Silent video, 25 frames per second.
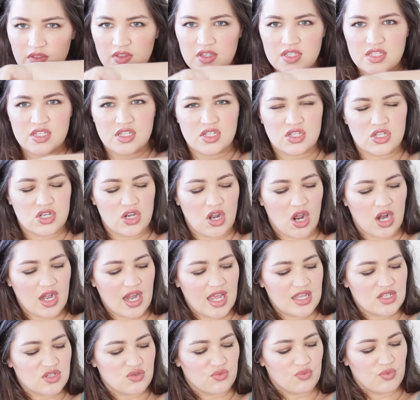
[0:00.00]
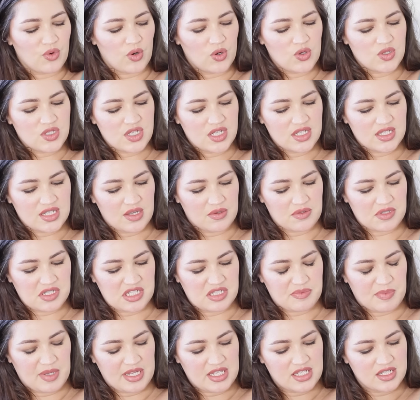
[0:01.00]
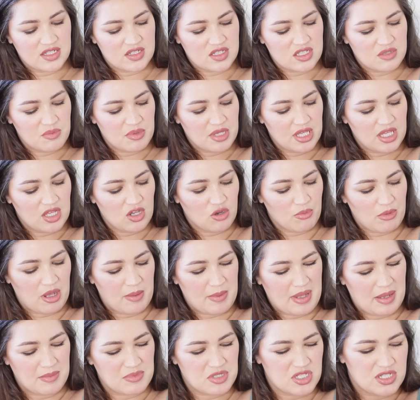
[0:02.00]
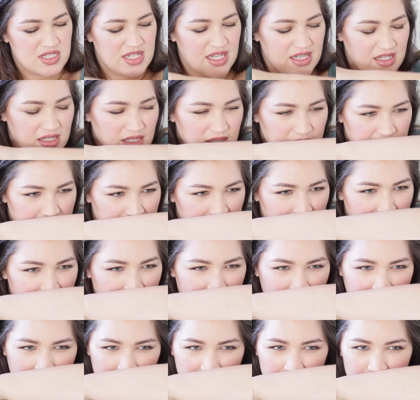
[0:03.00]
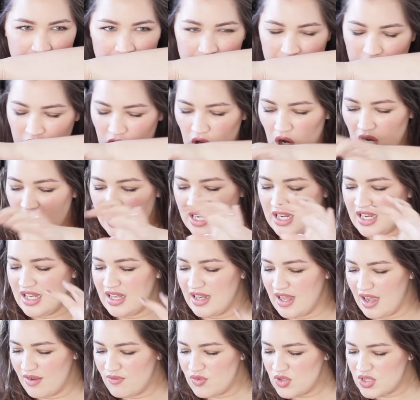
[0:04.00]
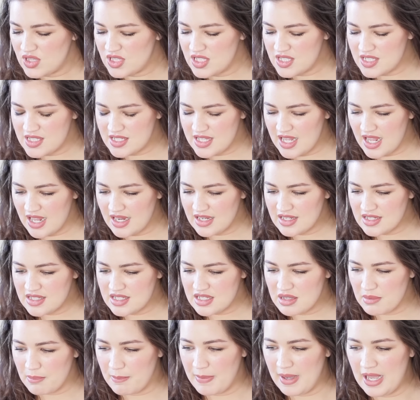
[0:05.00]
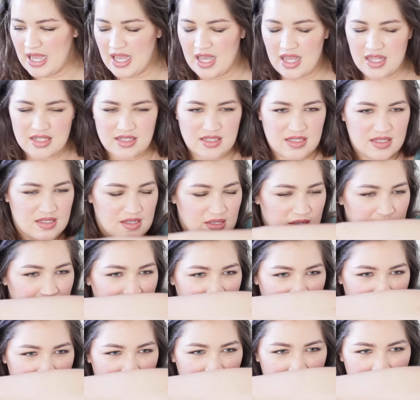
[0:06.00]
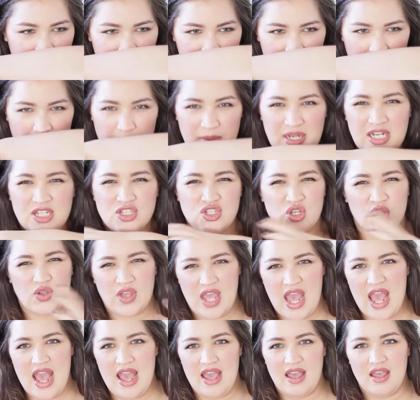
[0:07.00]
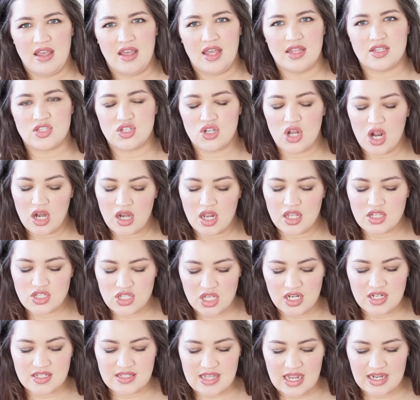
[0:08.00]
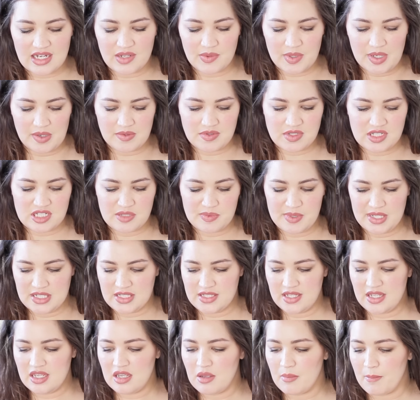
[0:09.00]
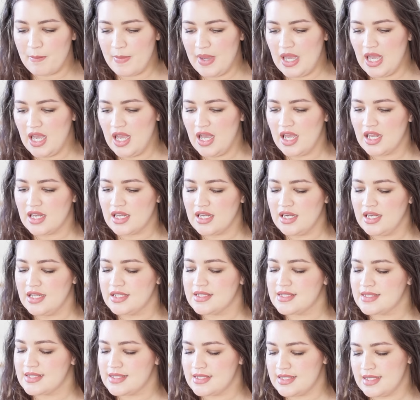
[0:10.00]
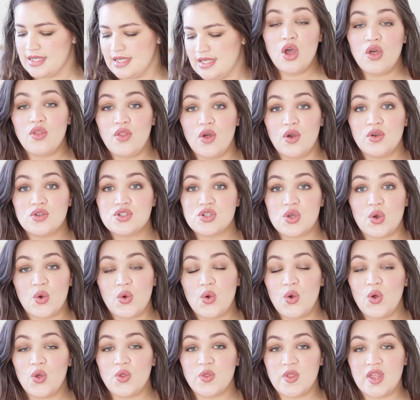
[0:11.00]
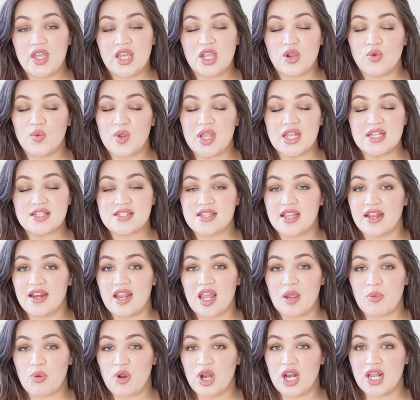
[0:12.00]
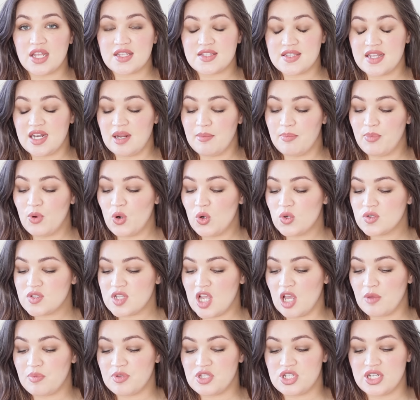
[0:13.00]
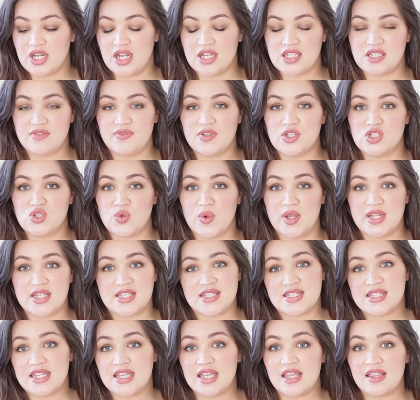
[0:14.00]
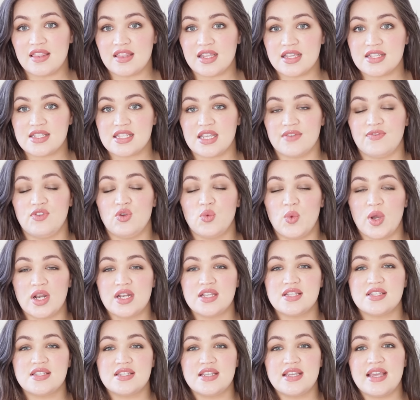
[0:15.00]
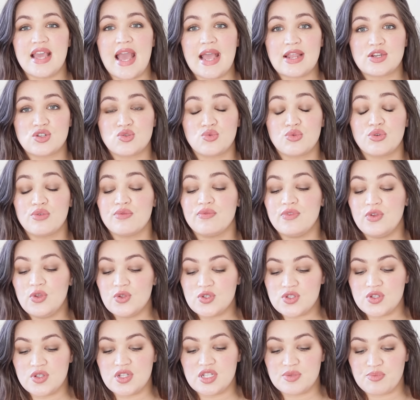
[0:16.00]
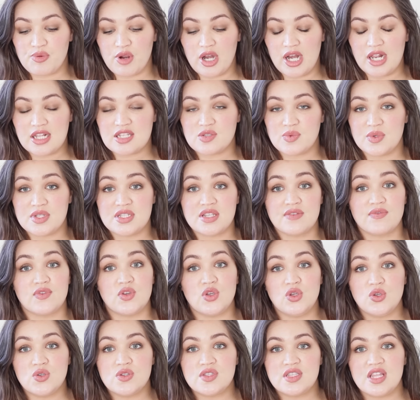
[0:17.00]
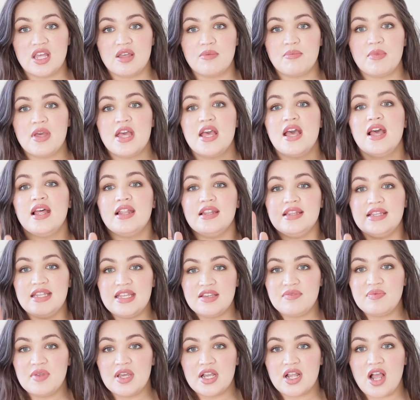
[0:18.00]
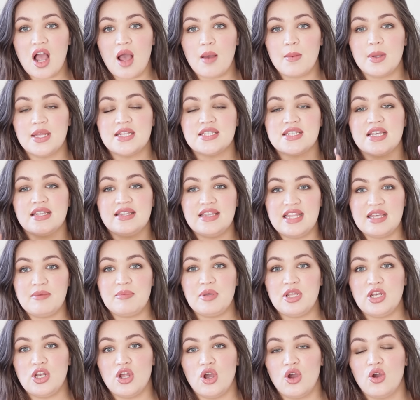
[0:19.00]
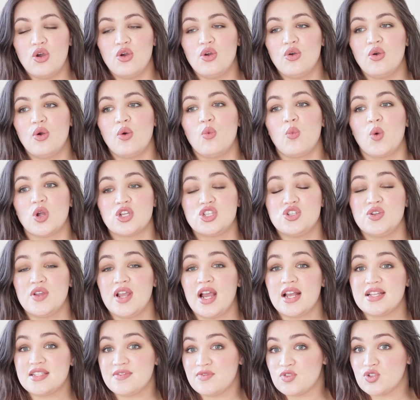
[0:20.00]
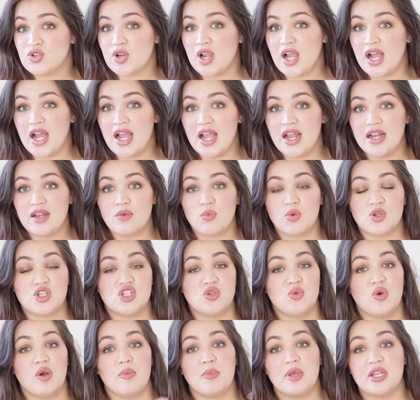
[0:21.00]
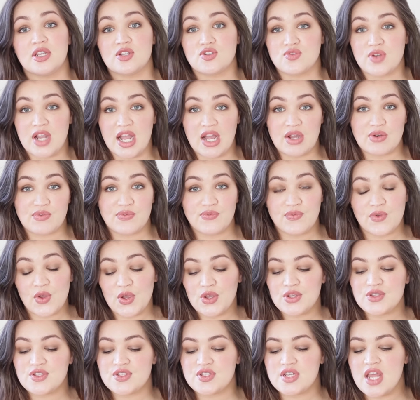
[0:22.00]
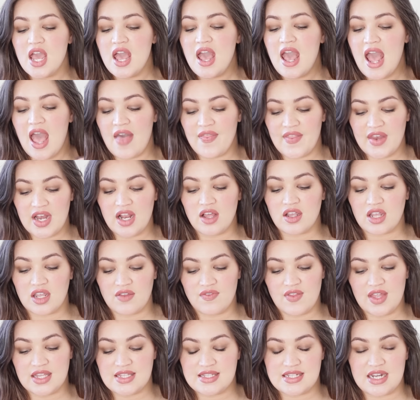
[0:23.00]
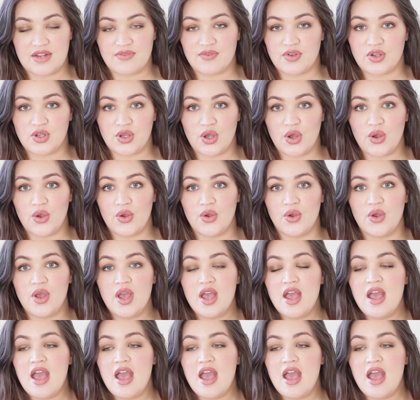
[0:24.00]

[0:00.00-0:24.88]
This is not as rosy as I was expecting it to be, or maybe I'm just like not in love with the scent, but I mean, it's okay. It's not exactly what I was expecting, but let's see. Those are all the Korean skincare products that I bought. I hope that you guys have enjoyed seeing this. If you want to see actual reviews on these products once I've used them, leave me a comment and let me know what you guys have tried and what you want me to try out first, and then I'll give that stuff a go.